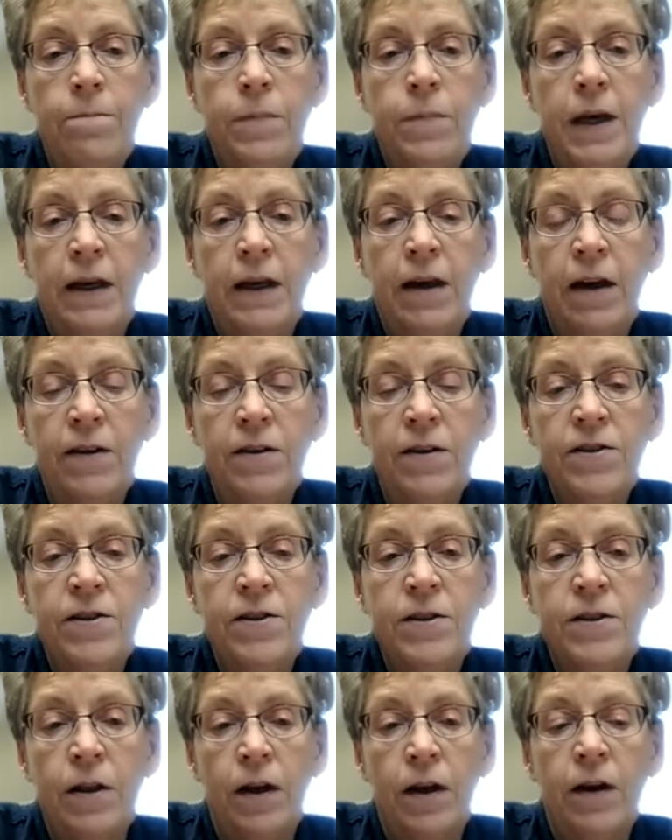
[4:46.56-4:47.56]

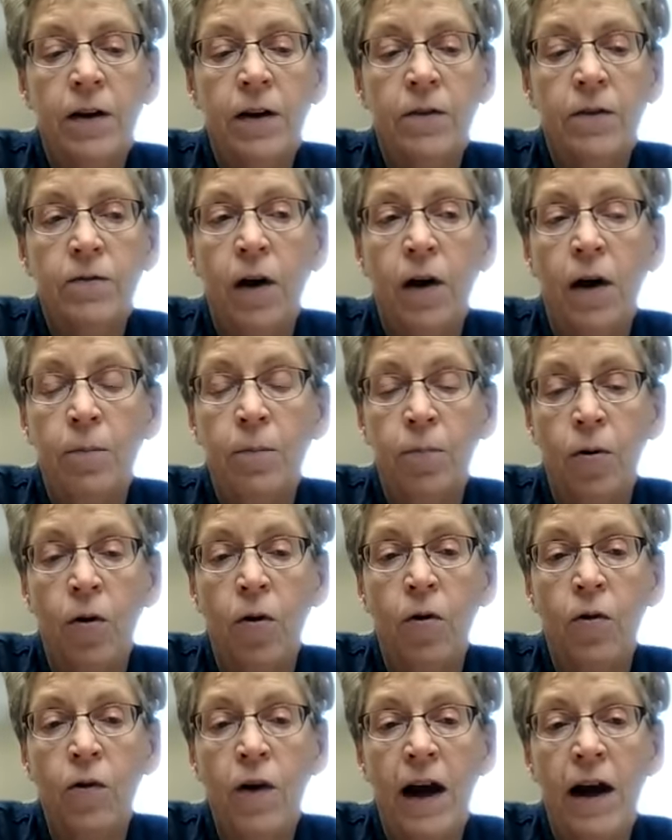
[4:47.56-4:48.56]
because of a
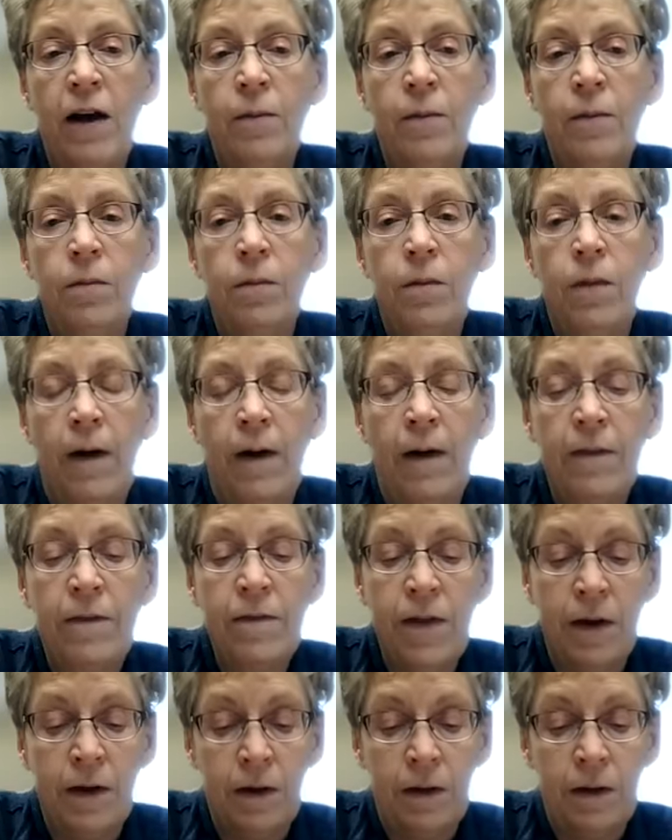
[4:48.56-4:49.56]
program of
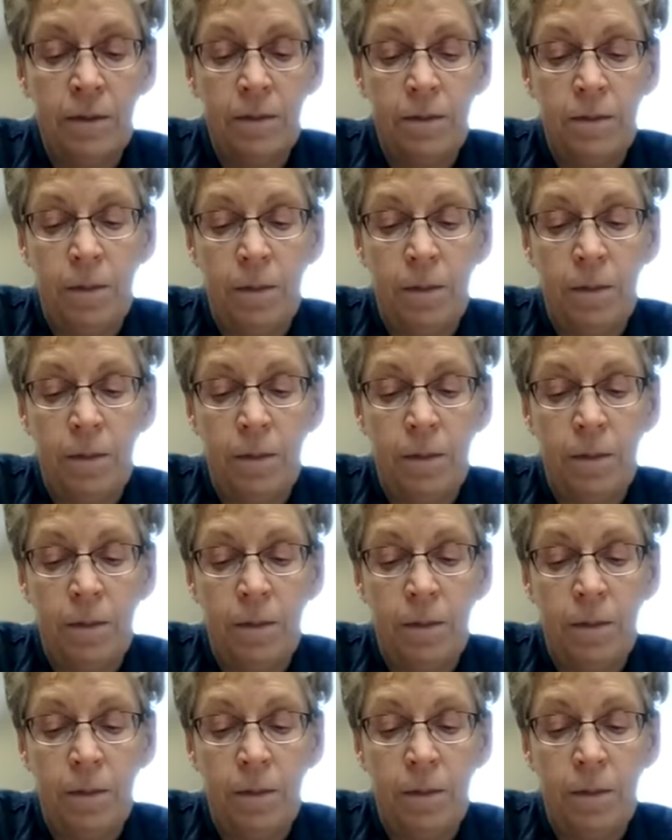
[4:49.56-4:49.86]
the